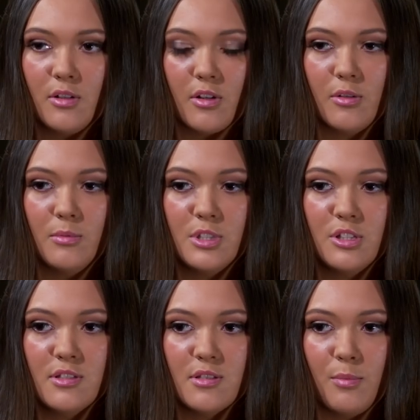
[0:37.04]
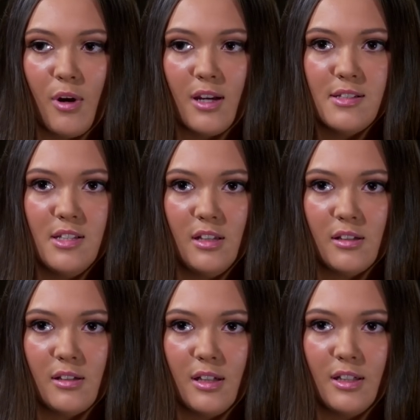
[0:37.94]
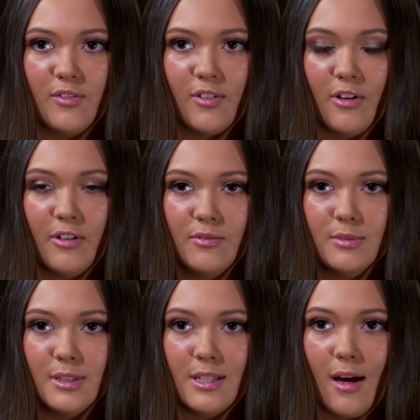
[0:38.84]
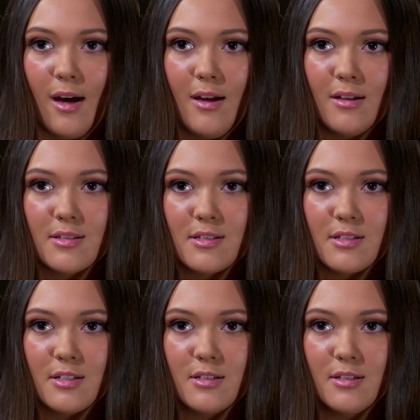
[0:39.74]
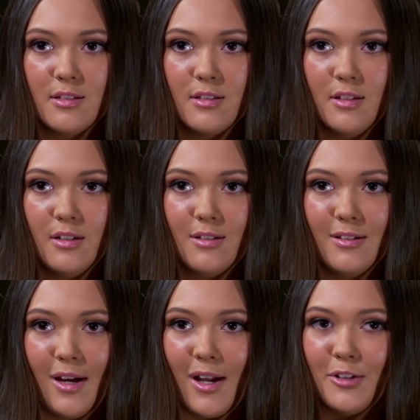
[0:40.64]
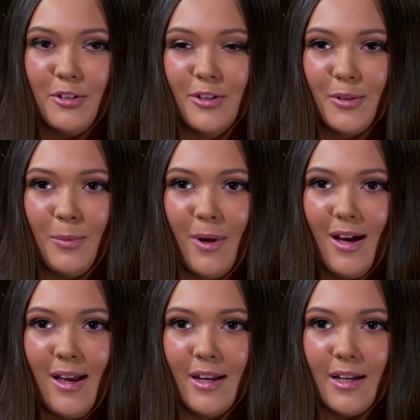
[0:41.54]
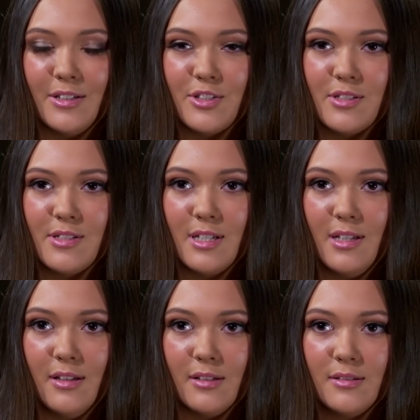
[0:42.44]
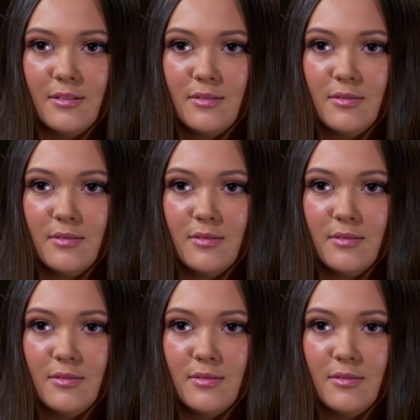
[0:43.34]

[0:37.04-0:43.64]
No, which is surprising. I never really asked. I don't know why, I just didn't.